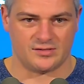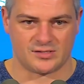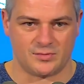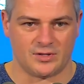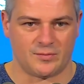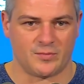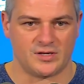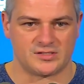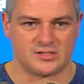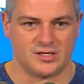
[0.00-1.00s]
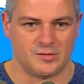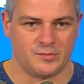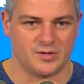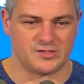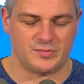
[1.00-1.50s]
someone like
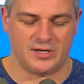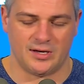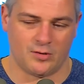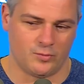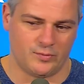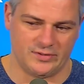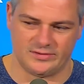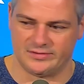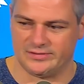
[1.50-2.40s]
Muzz being out. But